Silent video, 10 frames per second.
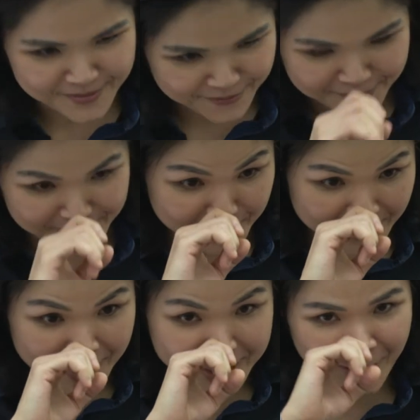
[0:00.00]
Before we
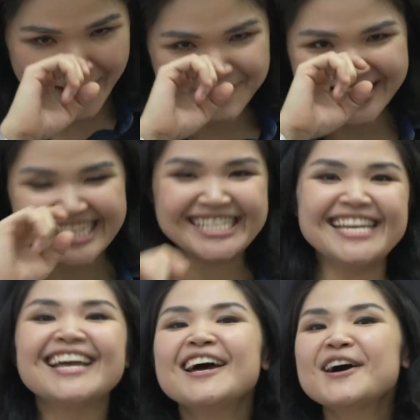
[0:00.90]
went to
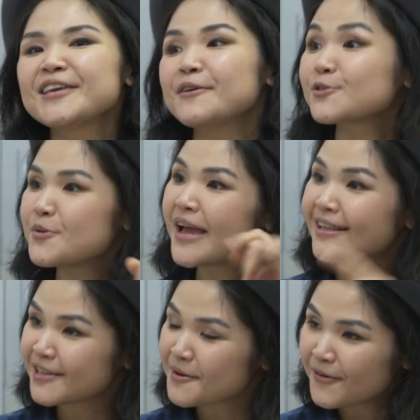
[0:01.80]
MDC. Okay, so we met
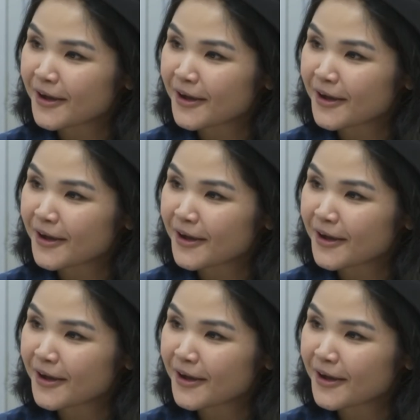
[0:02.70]
at Singapore